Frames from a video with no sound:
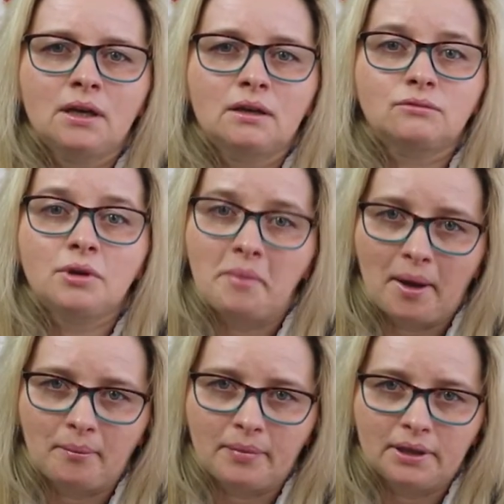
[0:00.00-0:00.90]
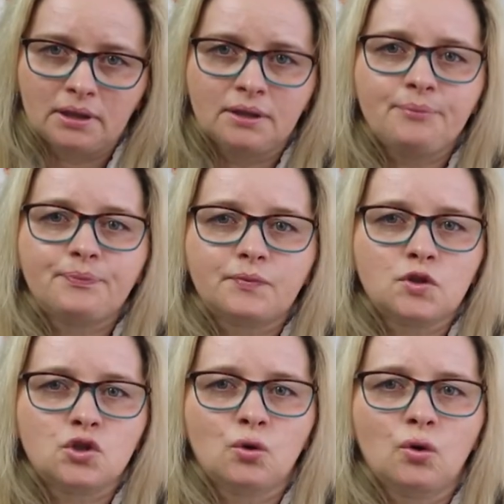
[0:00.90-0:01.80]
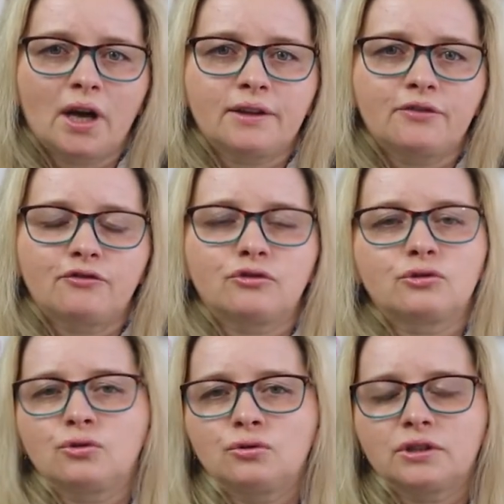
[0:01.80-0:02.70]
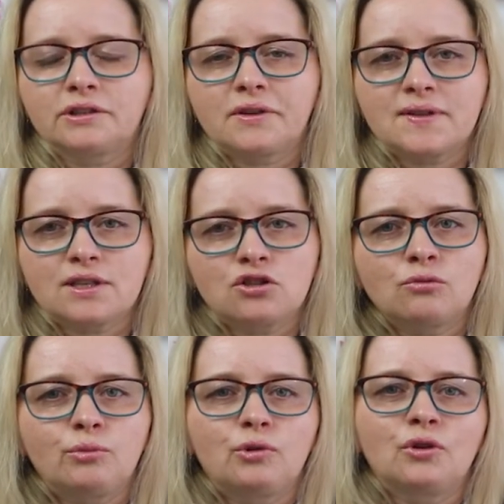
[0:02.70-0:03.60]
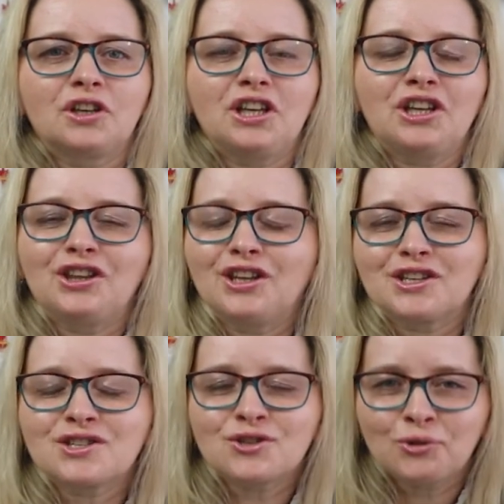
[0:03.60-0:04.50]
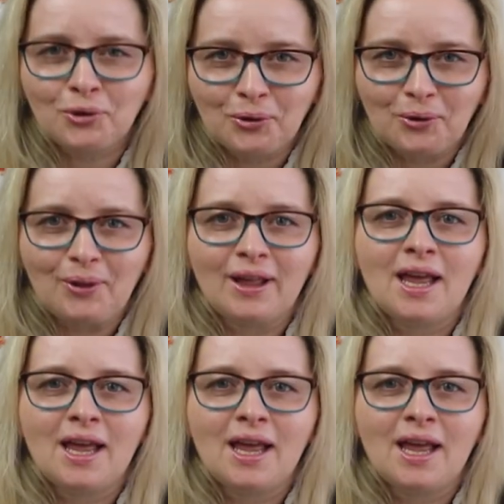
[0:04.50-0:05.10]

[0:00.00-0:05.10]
Remember to get through the transition book in the school.